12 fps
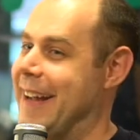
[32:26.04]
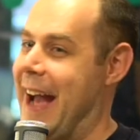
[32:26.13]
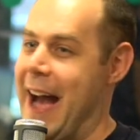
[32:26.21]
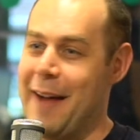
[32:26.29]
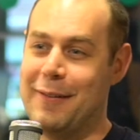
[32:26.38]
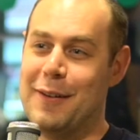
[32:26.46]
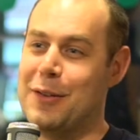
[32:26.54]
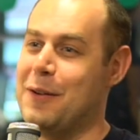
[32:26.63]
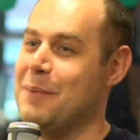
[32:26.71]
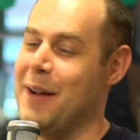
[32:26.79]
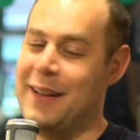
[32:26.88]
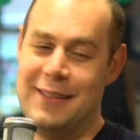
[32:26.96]
Yeah, after
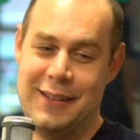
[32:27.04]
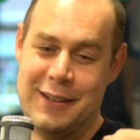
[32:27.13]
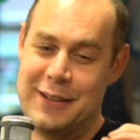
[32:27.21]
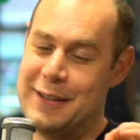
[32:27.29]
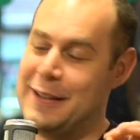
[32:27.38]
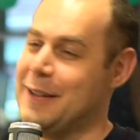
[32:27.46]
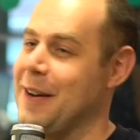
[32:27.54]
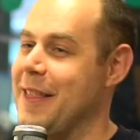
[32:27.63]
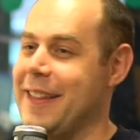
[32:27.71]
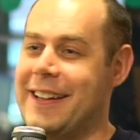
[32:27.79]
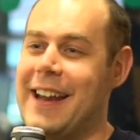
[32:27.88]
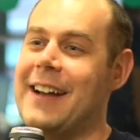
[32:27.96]
3 months, you're
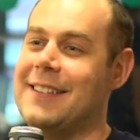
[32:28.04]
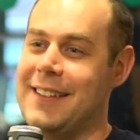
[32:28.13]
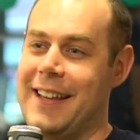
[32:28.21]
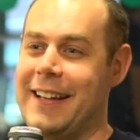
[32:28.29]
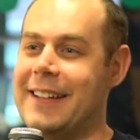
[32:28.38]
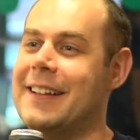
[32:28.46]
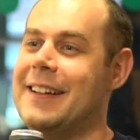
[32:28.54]
on the next thing.